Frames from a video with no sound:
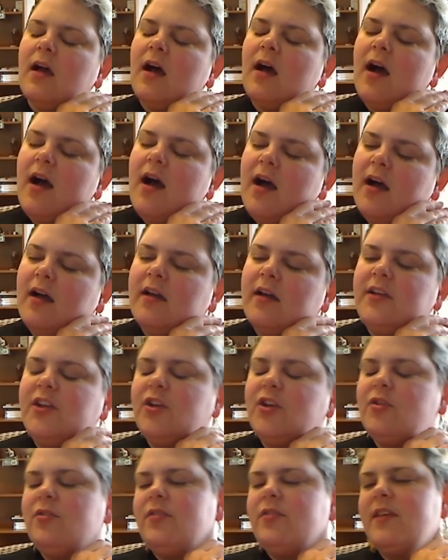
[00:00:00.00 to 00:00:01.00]

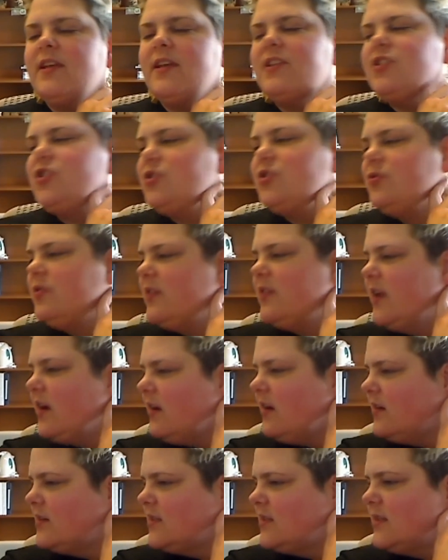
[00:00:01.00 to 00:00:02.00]
The issue
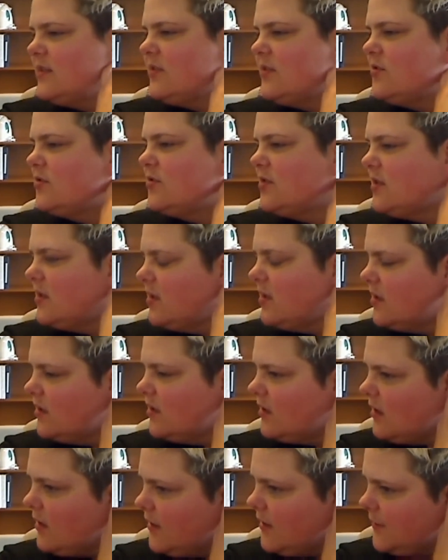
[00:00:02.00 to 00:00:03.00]
there is that those
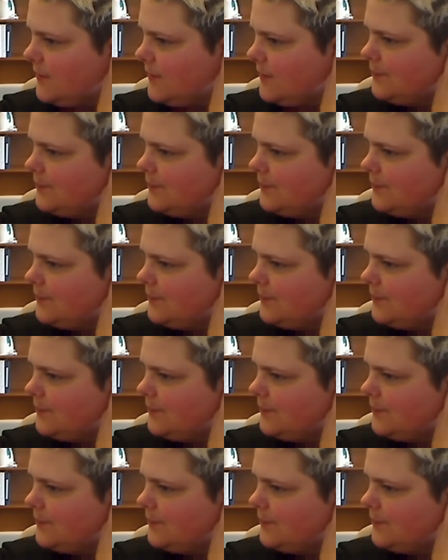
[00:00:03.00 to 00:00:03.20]
are,